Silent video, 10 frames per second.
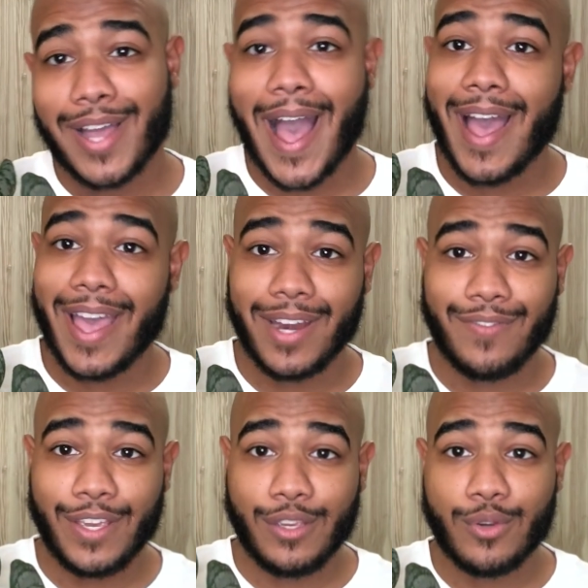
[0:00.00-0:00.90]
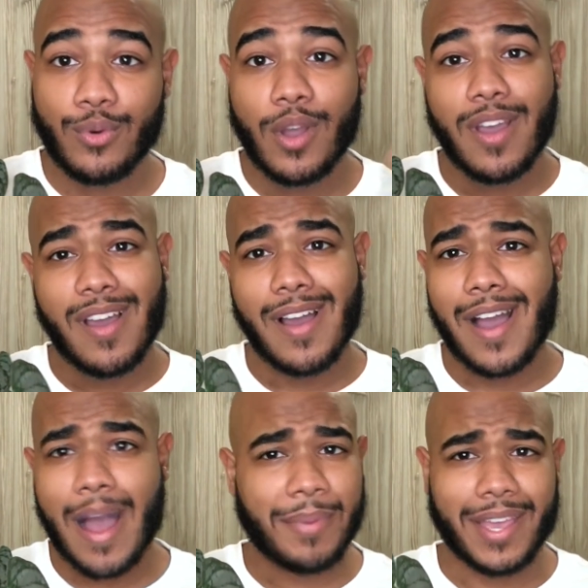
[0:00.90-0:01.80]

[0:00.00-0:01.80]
I envy you. I'm